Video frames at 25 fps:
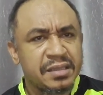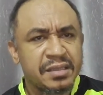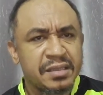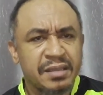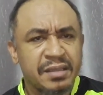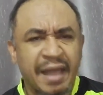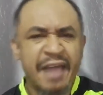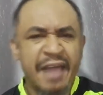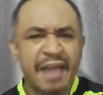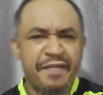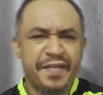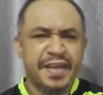
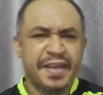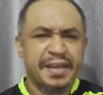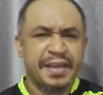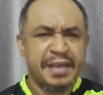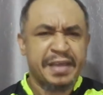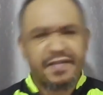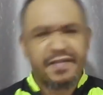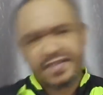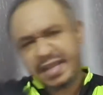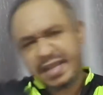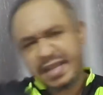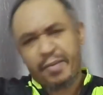That if he
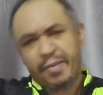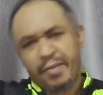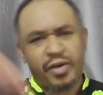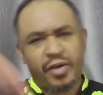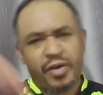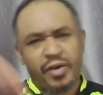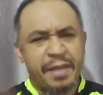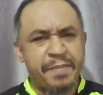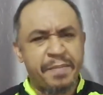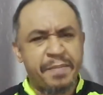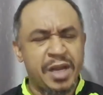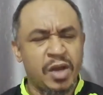gives them
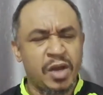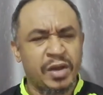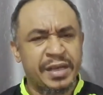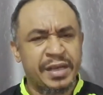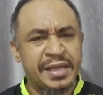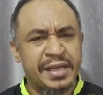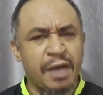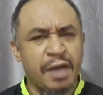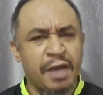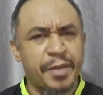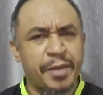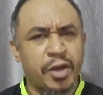100 million,
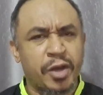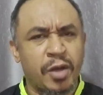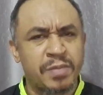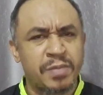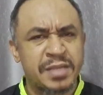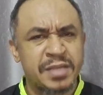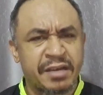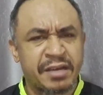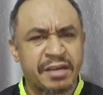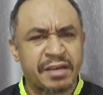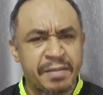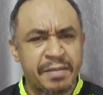he now
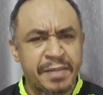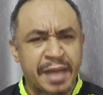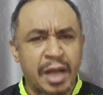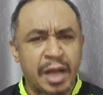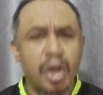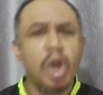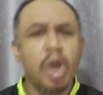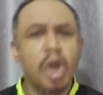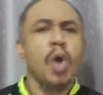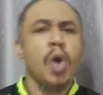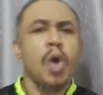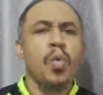becomes a
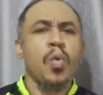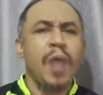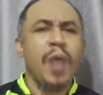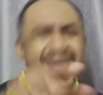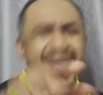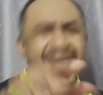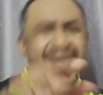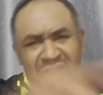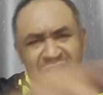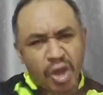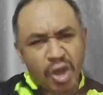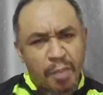criminal.
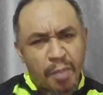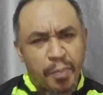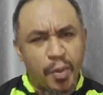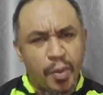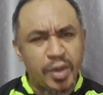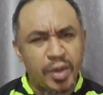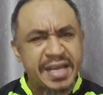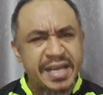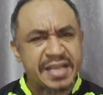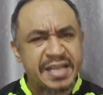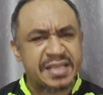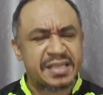Where's your
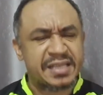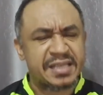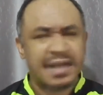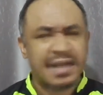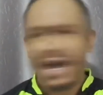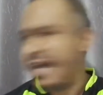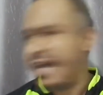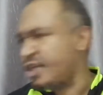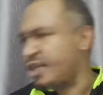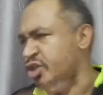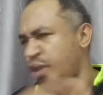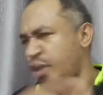police?
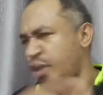Can't your